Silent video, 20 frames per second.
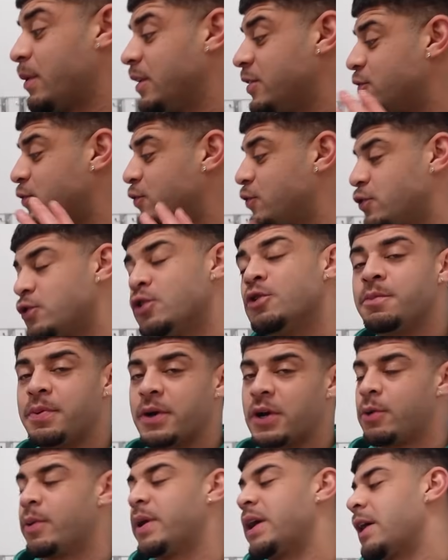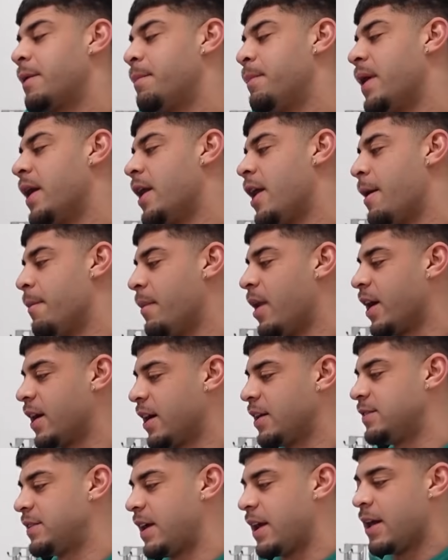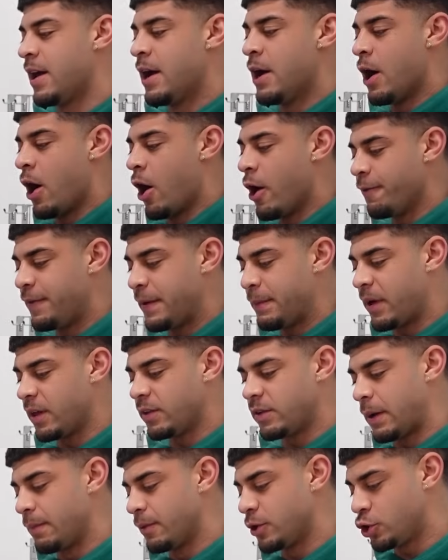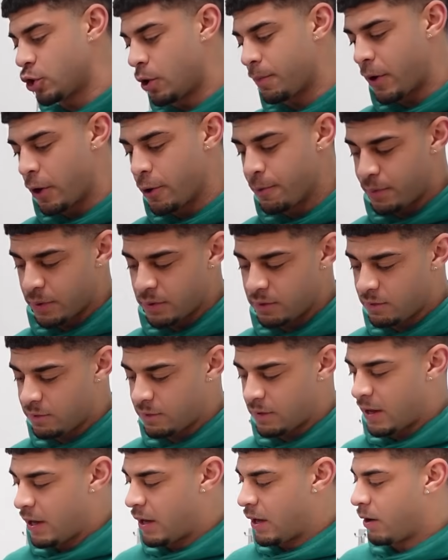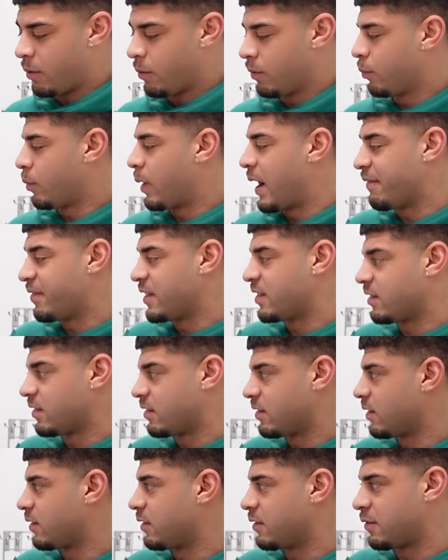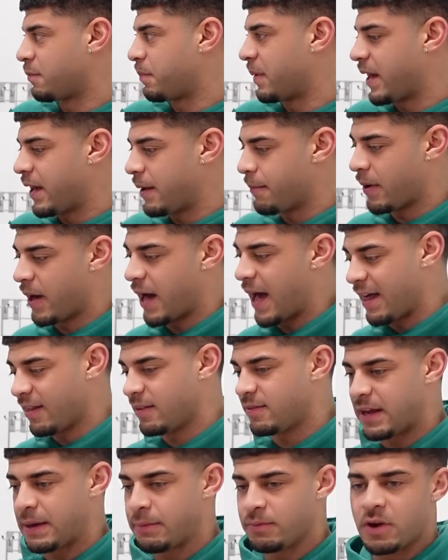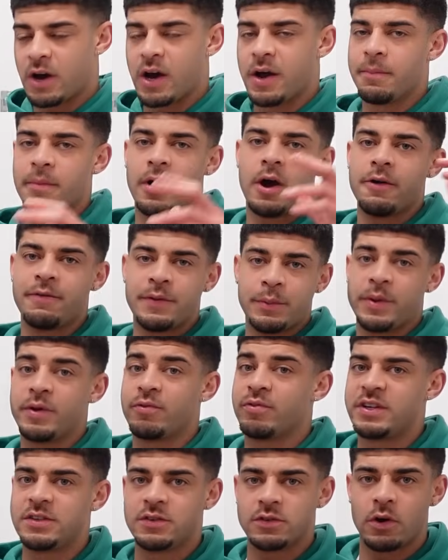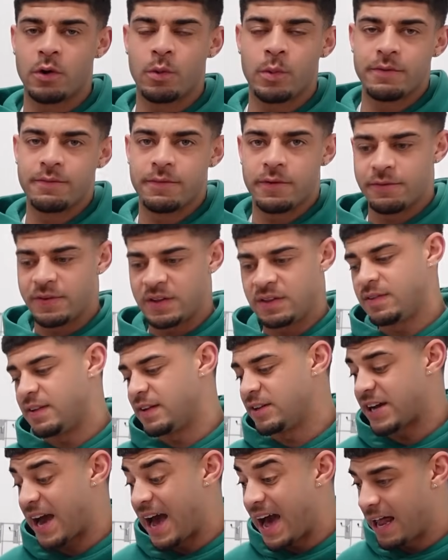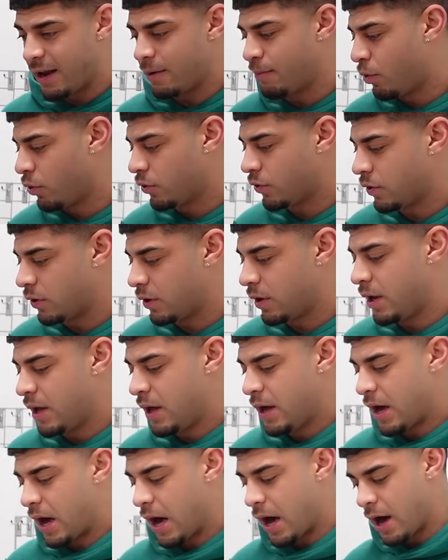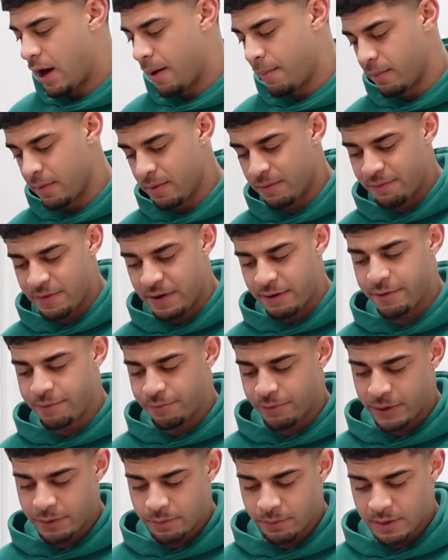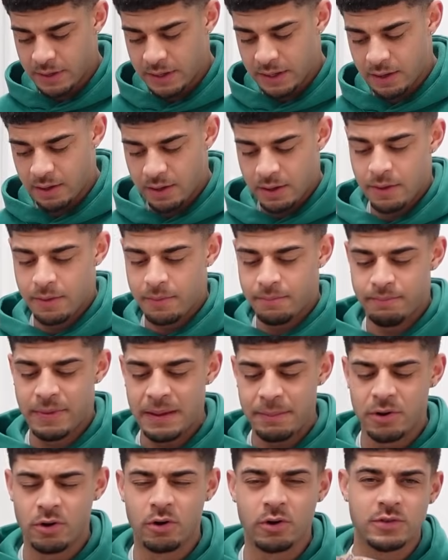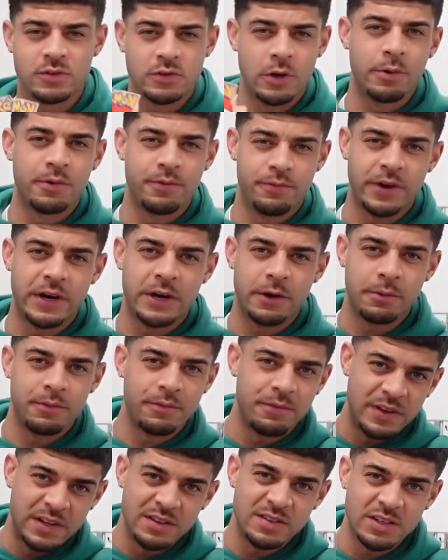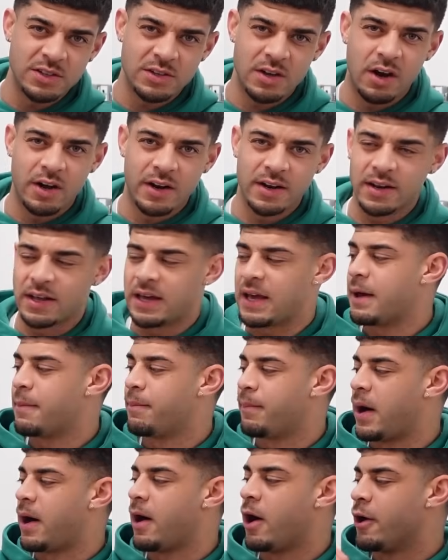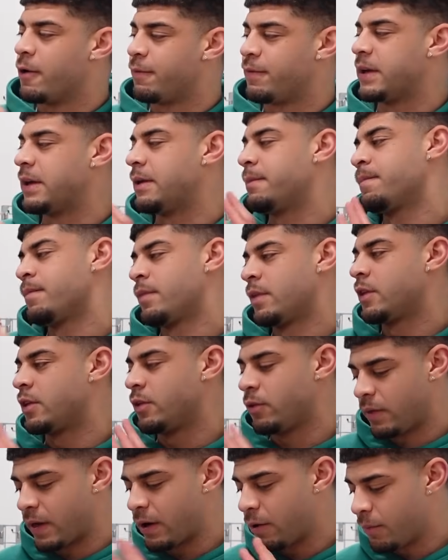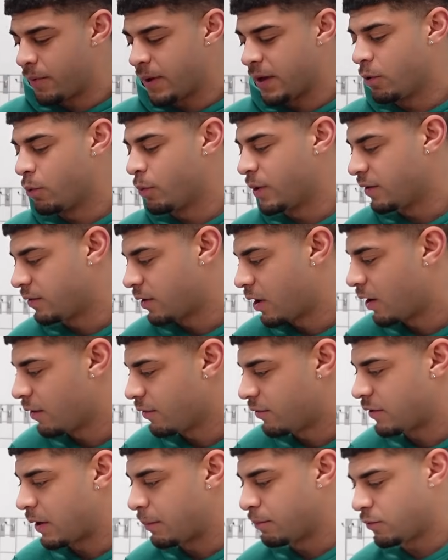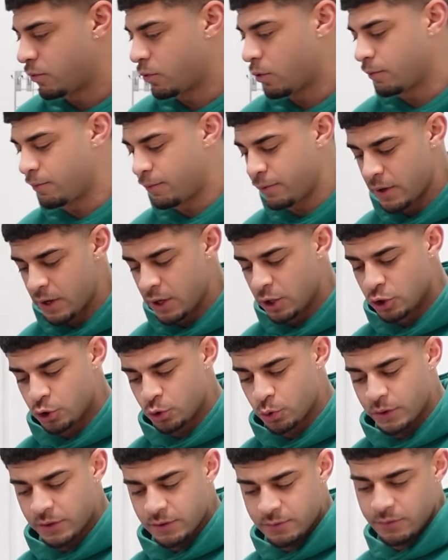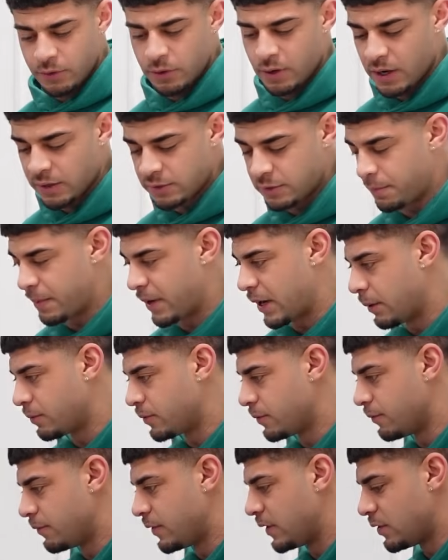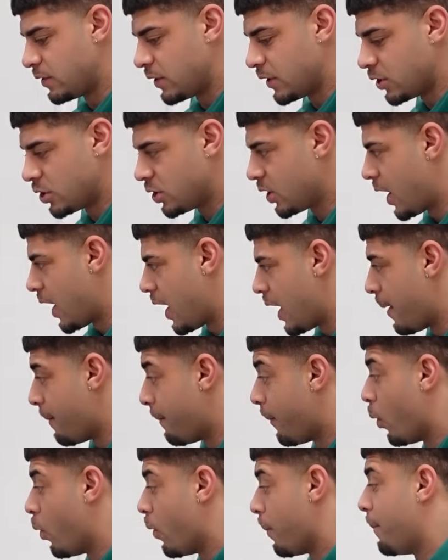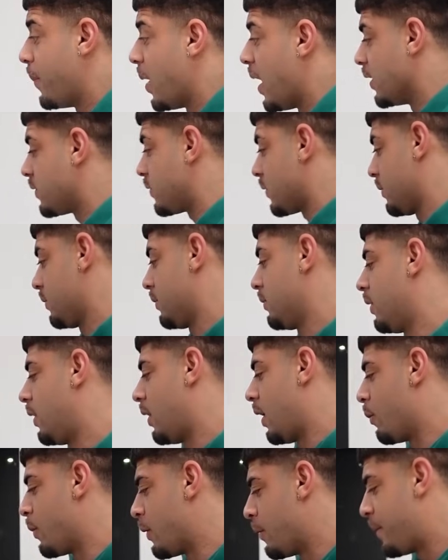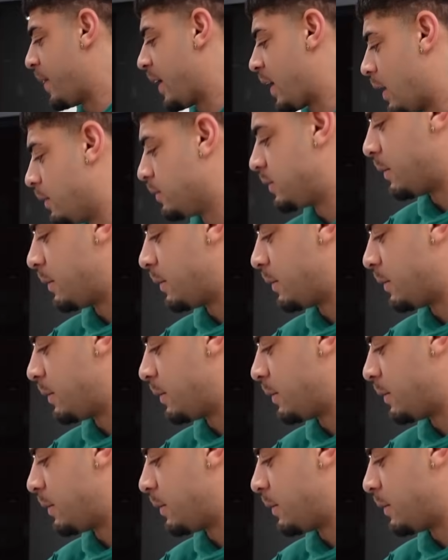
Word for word: went super quick, but um, like I said, hopefully by the time the shop opens, we'll have this as a display, but at the same time, hopefully we restock with vintage and modern um, very frequently. Maybe not so frequent with vintage, harder to get, but hopefully there will be always kind of some sort of choice for you guys to pick up some vintage. Um, but I will pick up